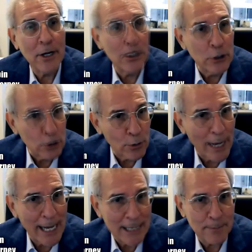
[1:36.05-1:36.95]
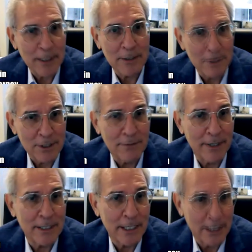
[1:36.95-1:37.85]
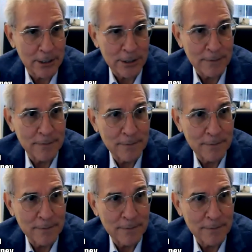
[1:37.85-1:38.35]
unusual aspect of this investigation.